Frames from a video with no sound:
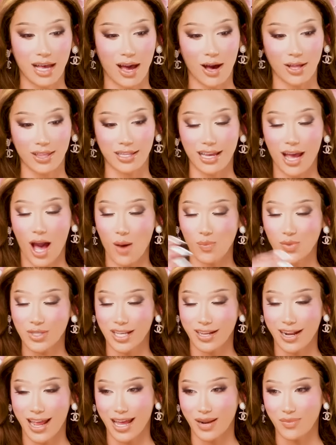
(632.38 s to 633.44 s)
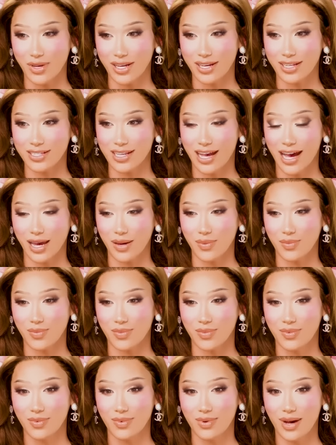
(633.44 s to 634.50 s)
on the opposite end because
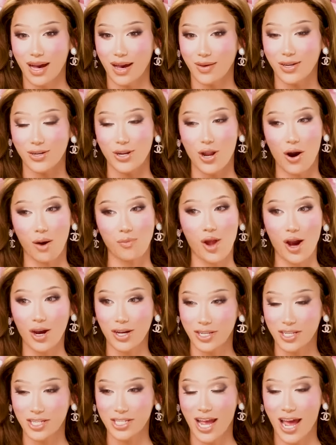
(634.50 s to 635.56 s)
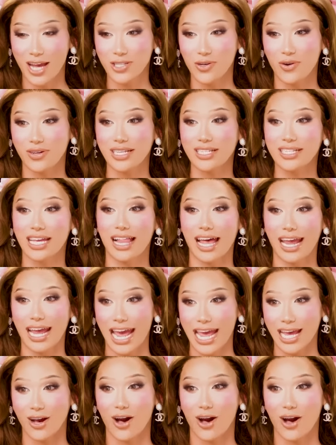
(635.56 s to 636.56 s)
I'm I know I'm not gonna shine, so I need to like hang